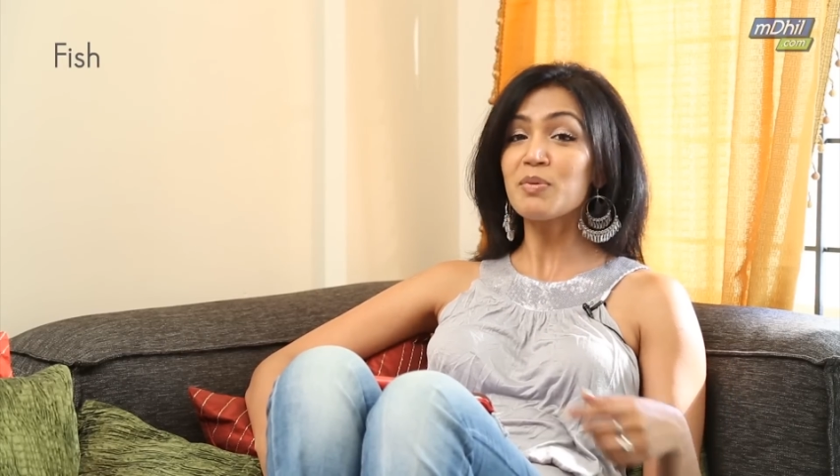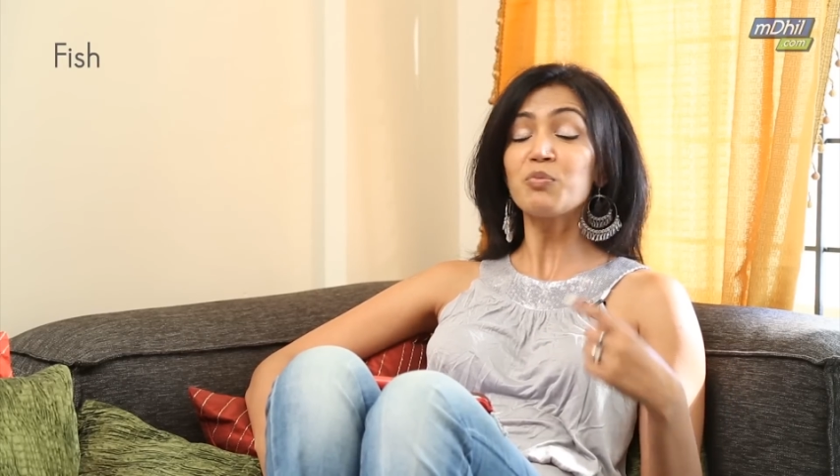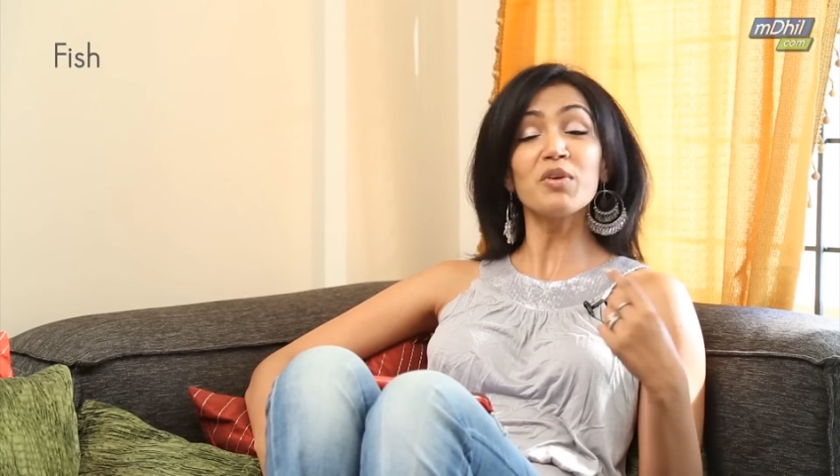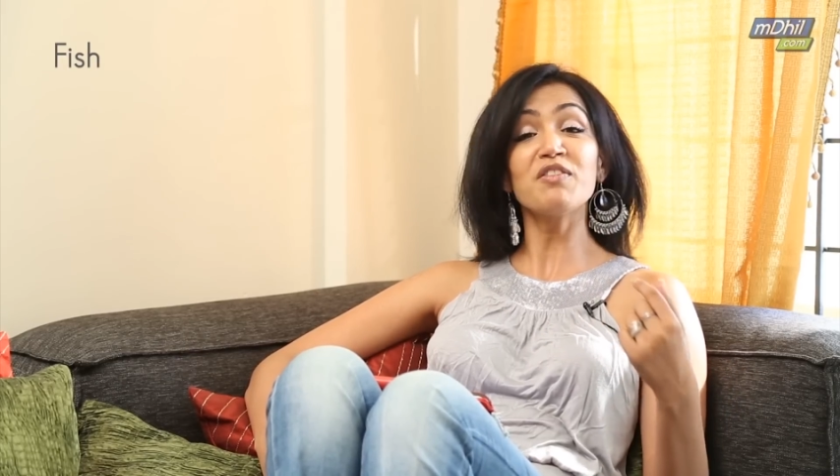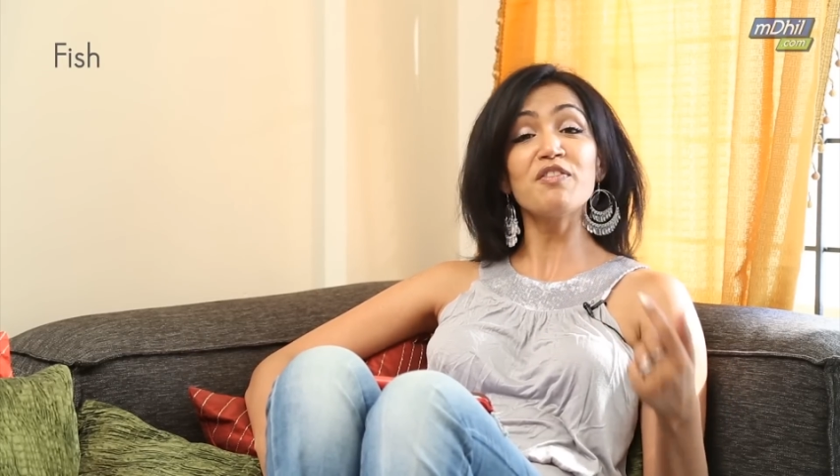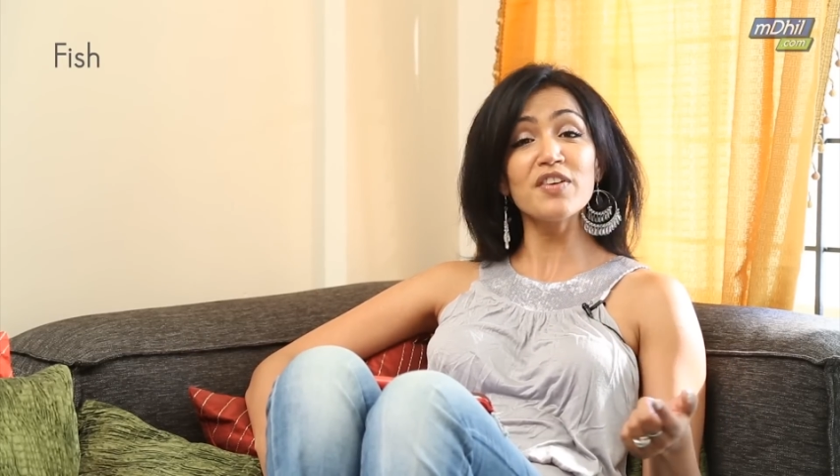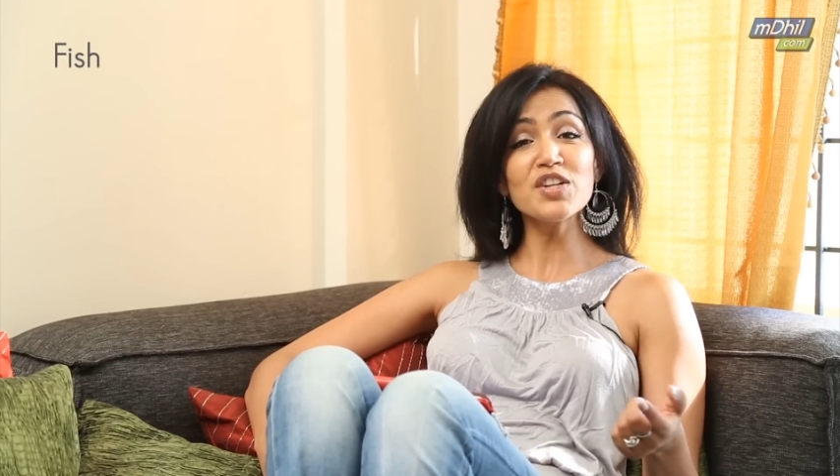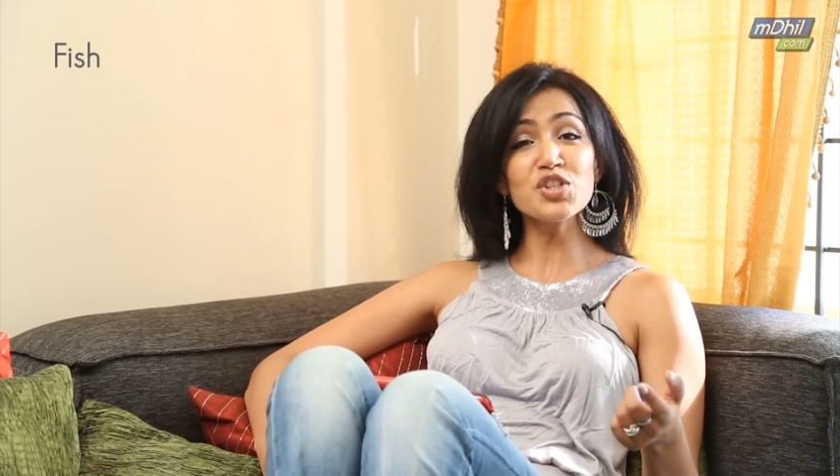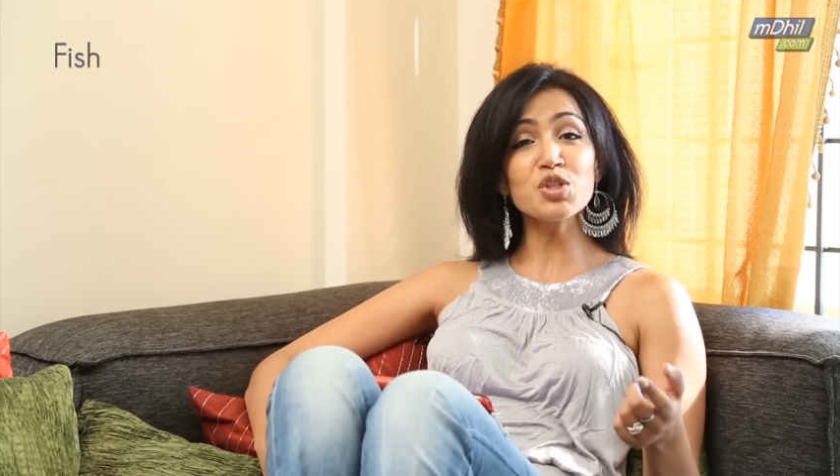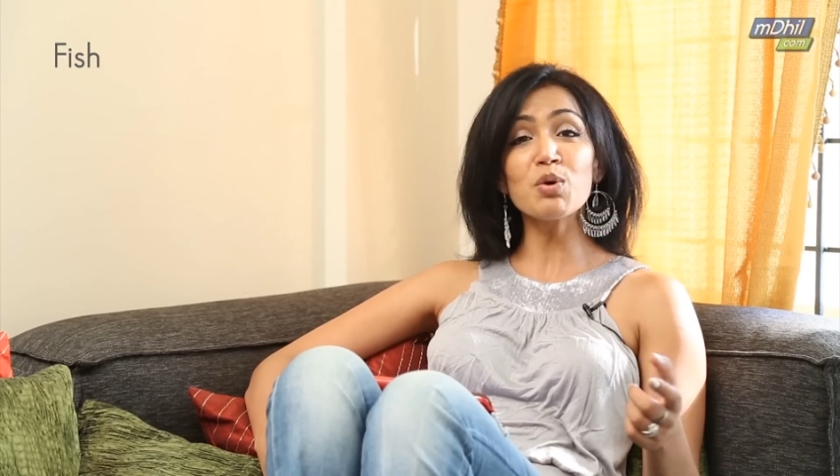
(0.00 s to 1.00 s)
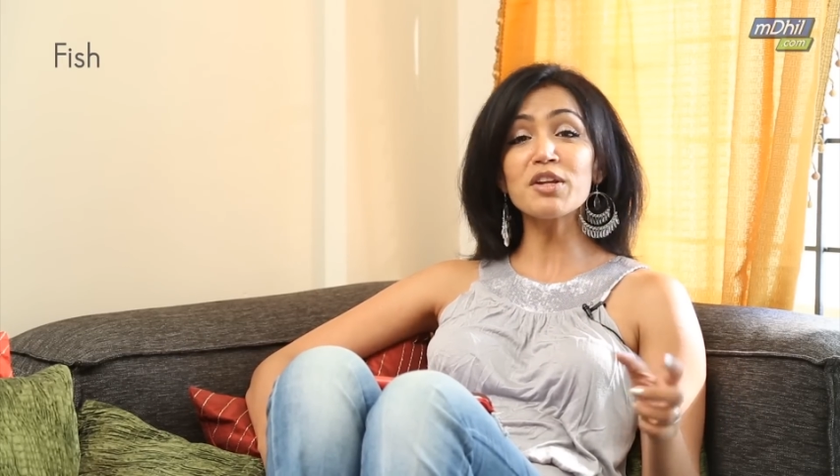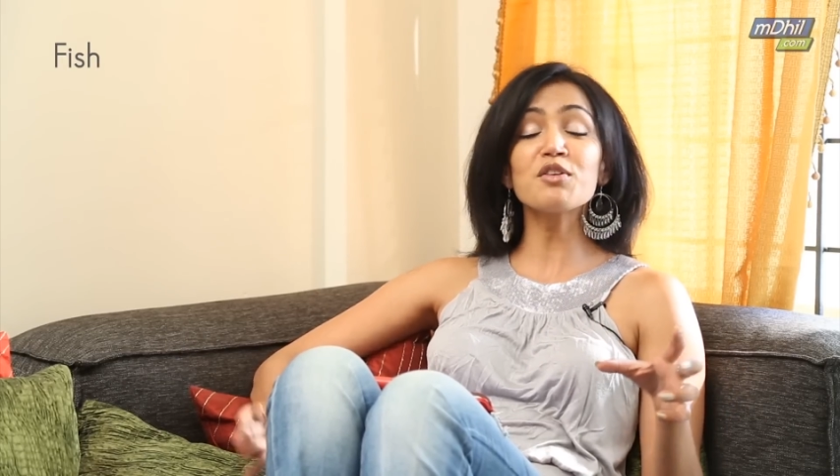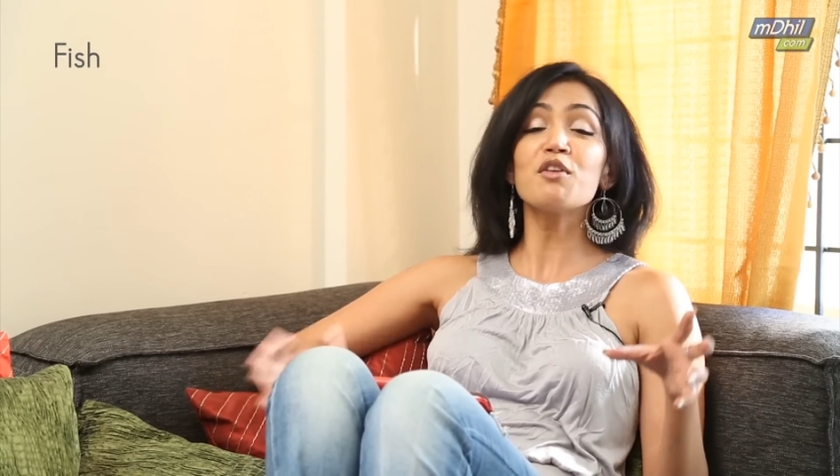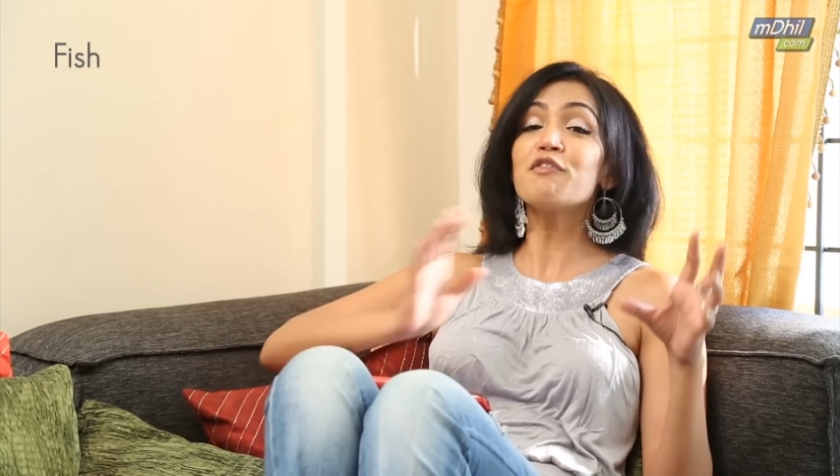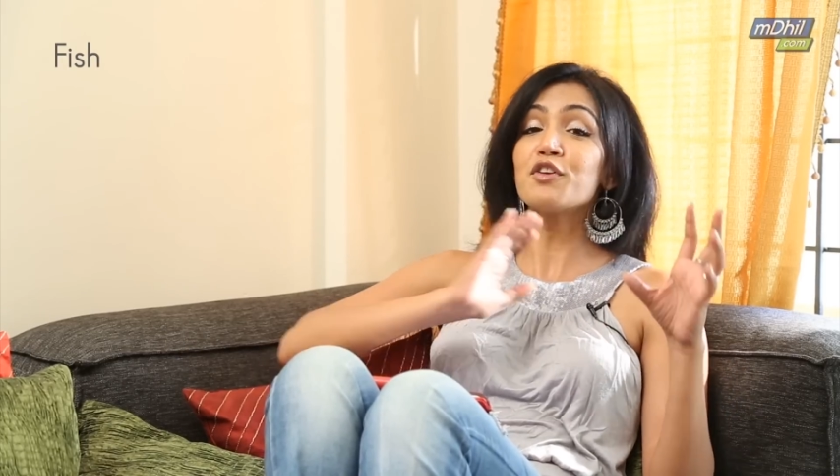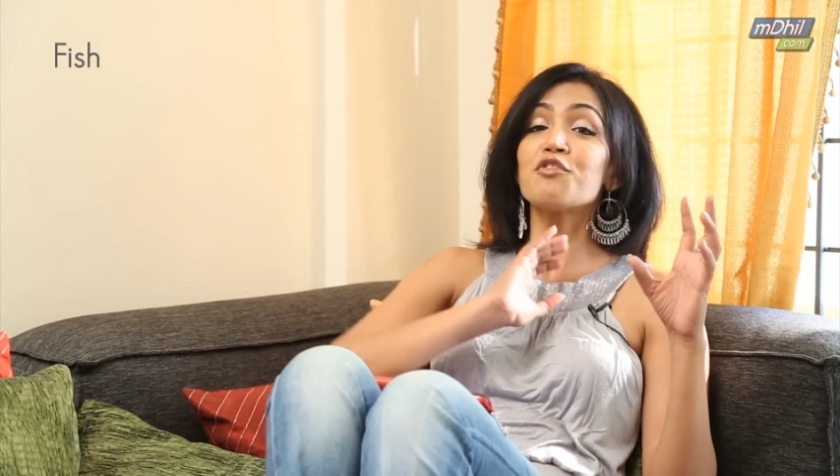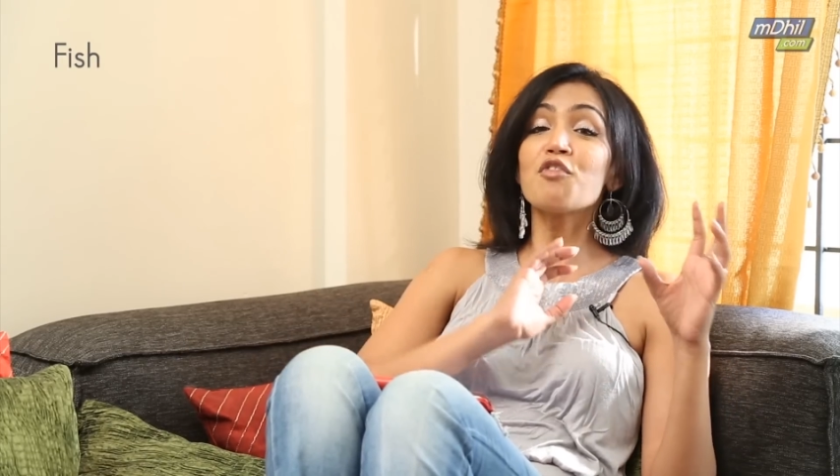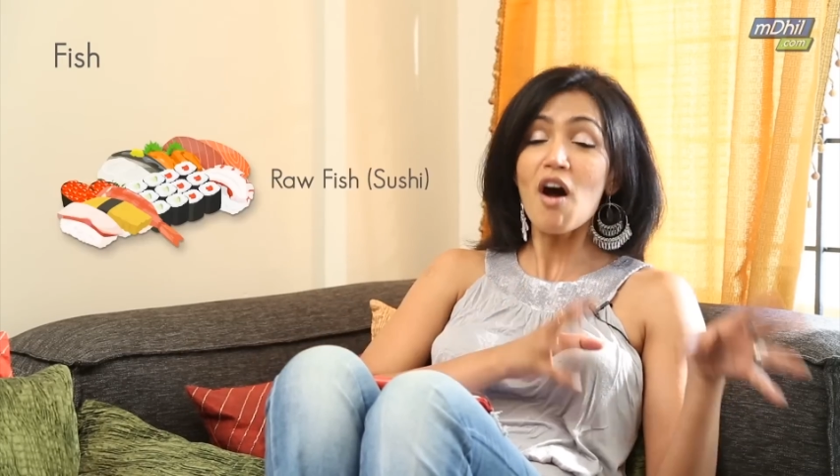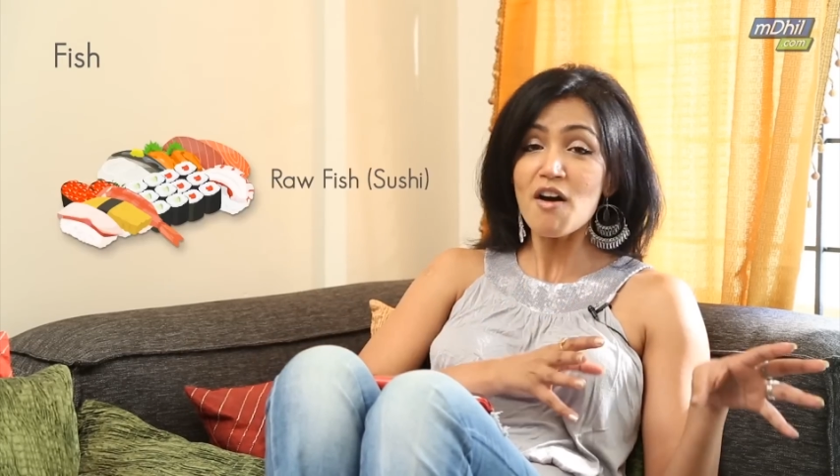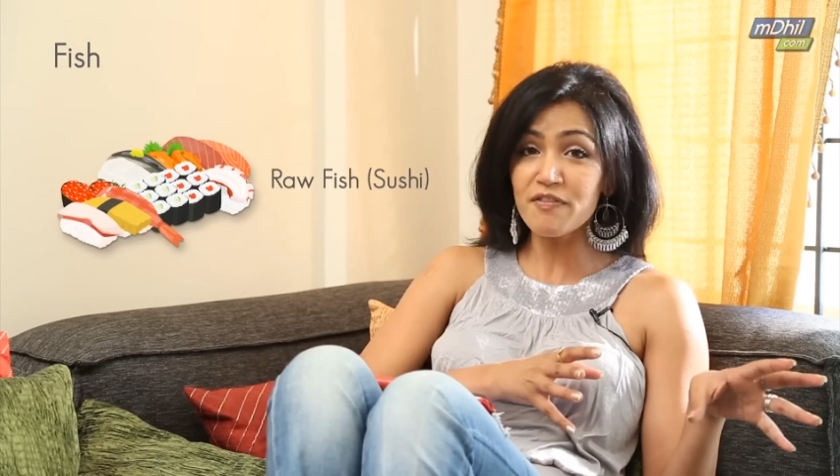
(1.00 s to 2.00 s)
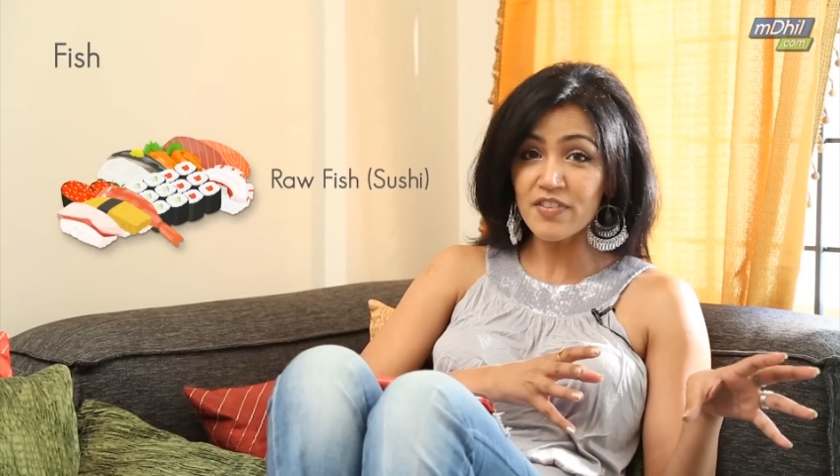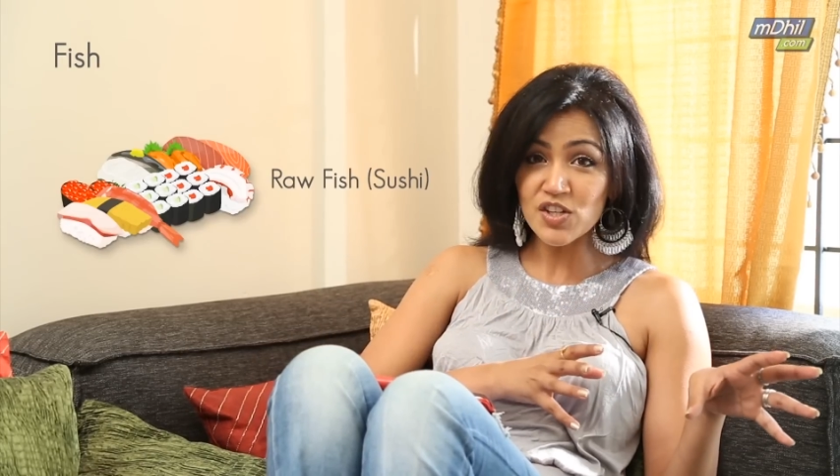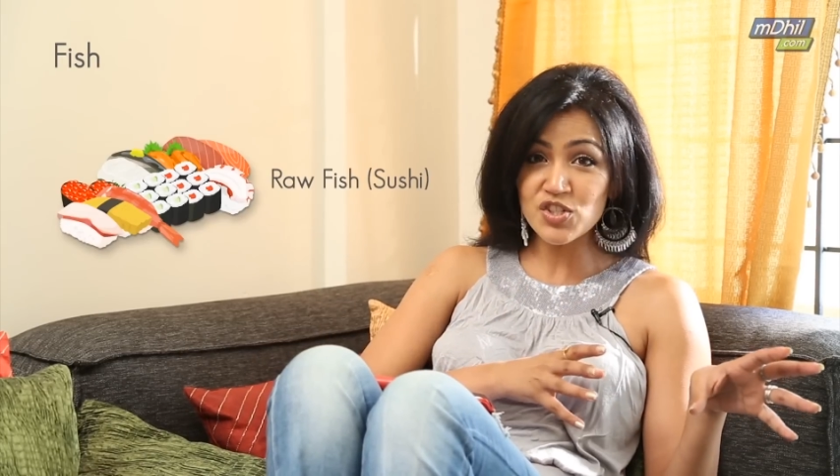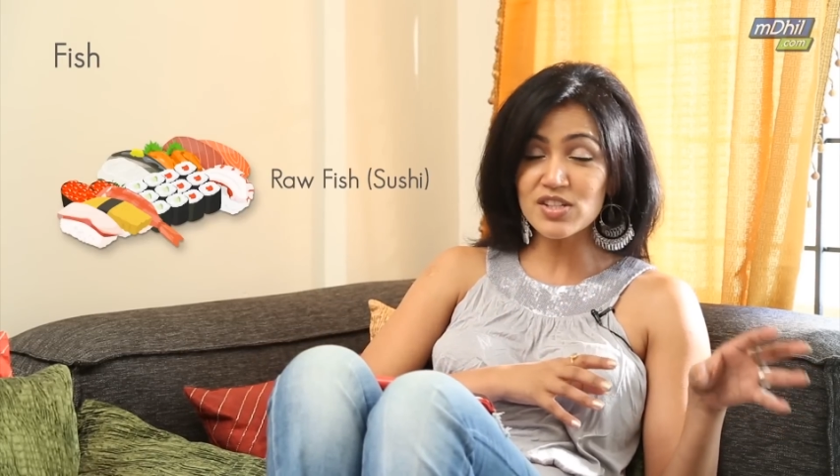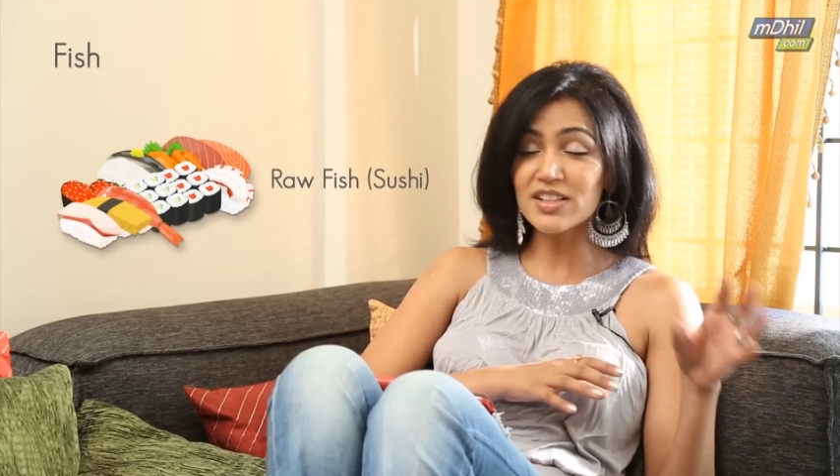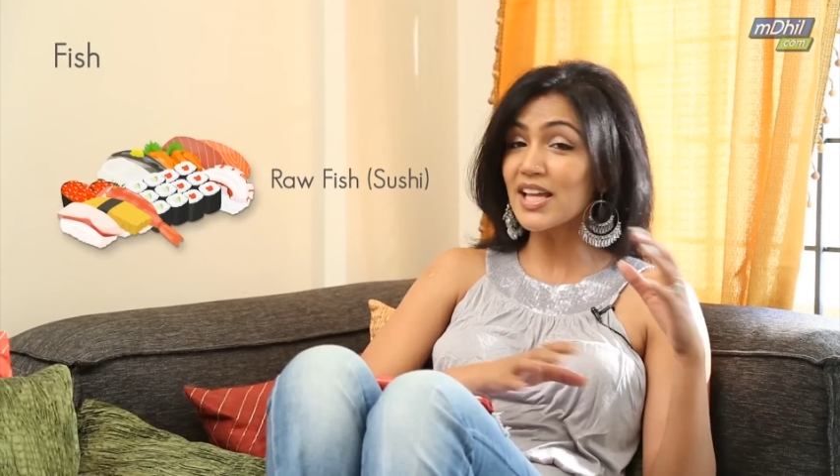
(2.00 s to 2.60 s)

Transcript: but with fish, you want to go for raw fish,